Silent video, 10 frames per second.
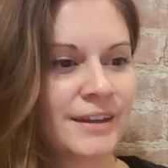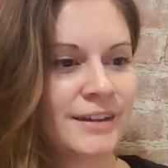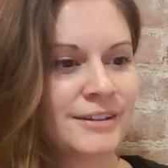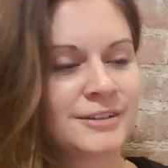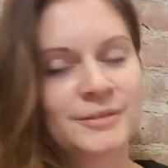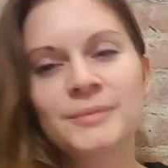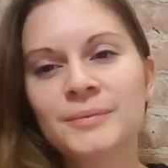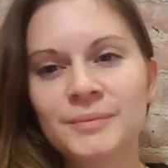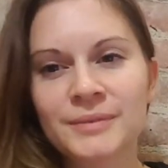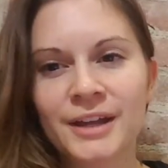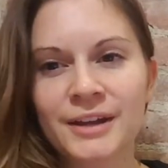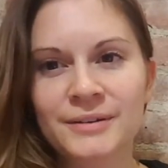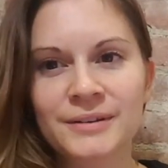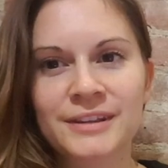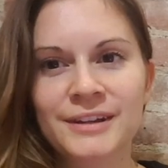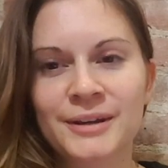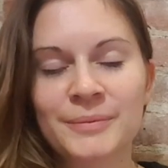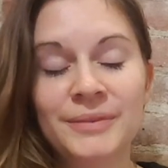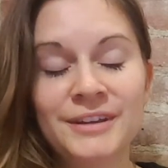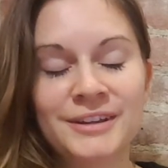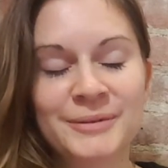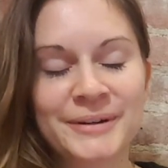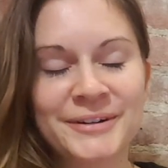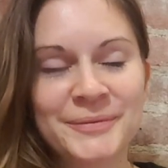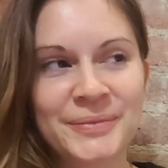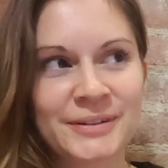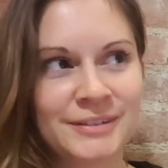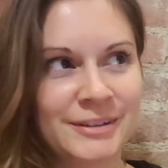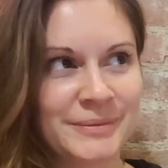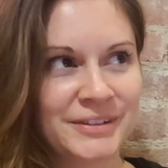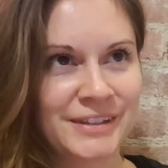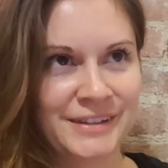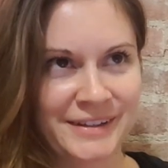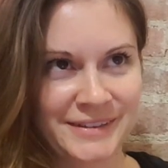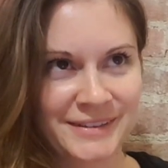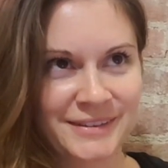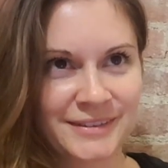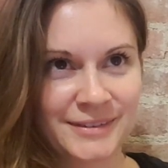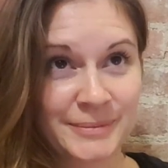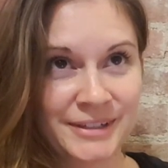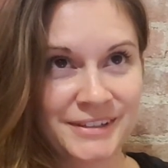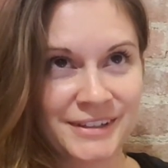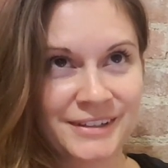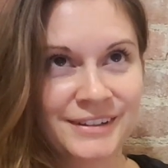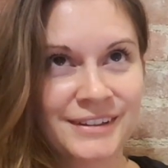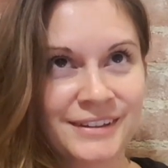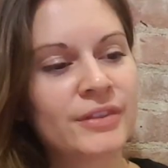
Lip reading: Yeah, one thing I'm thinking about while I'm looking at the painting,